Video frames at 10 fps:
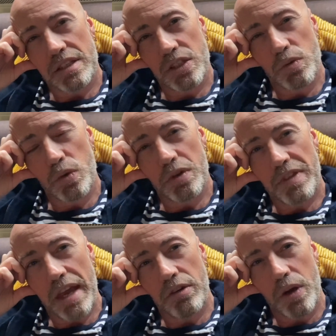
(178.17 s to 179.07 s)
do all of
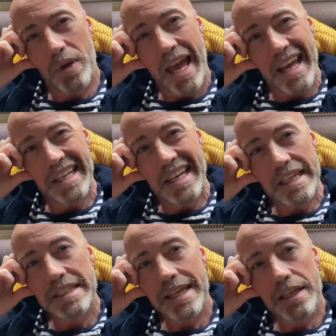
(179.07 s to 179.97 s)
their own
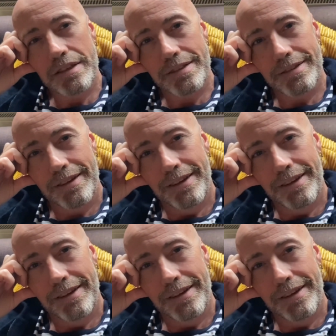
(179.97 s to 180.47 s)
analytics,